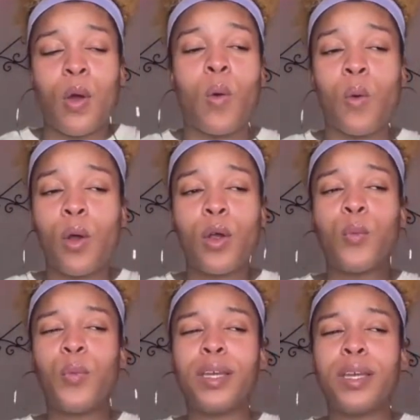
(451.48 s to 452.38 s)
or
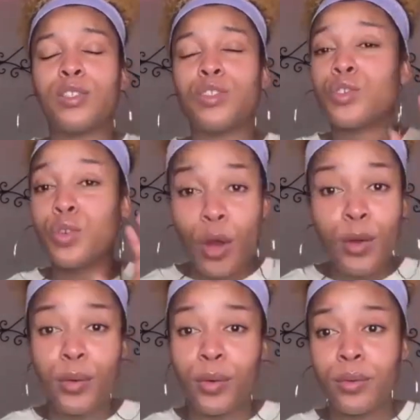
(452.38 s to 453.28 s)
we can
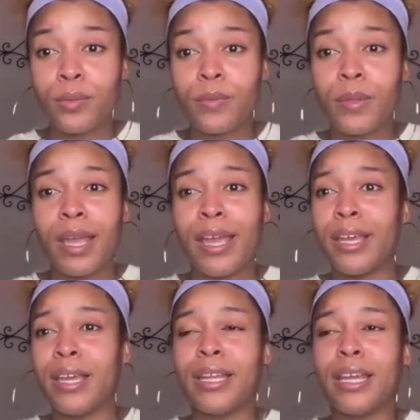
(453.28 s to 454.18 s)
struggle
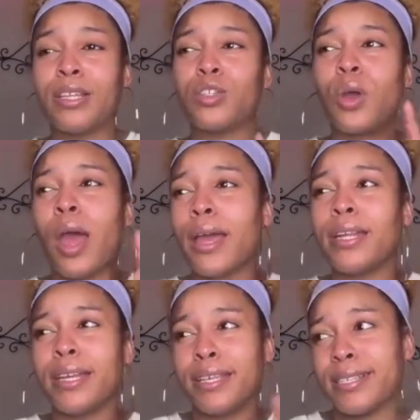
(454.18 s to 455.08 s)
and try
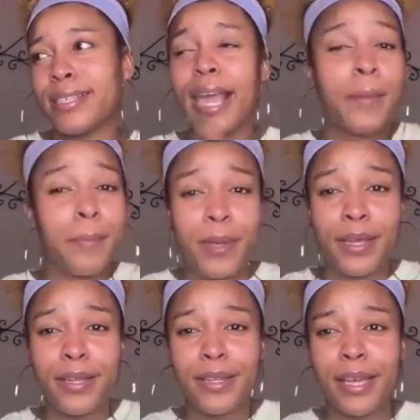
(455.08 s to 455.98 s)
to escape
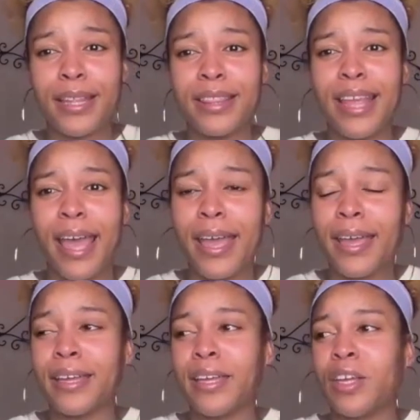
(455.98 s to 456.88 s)
it. And
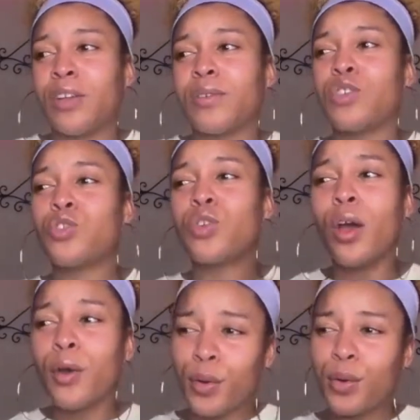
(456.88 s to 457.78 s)
that
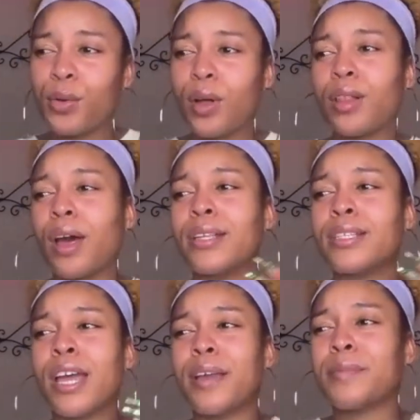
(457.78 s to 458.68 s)
struggle a lot of
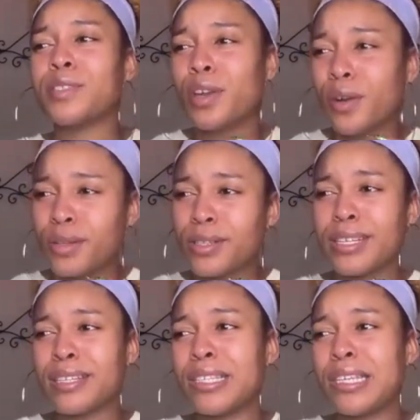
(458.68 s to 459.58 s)
times turns
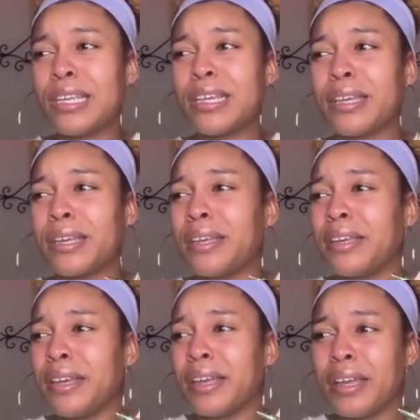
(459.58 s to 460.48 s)
into
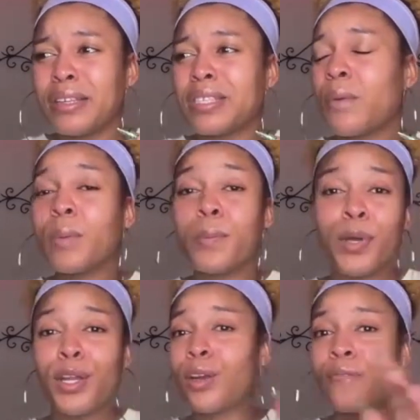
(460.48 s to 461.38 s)
someone
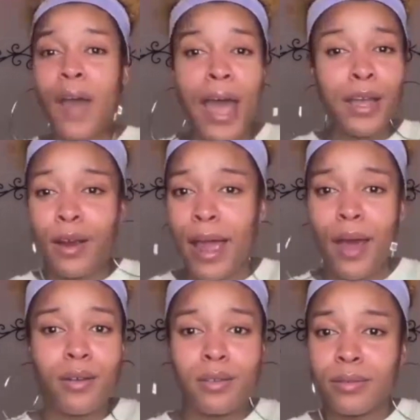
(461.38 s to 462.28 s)
putting your fire out.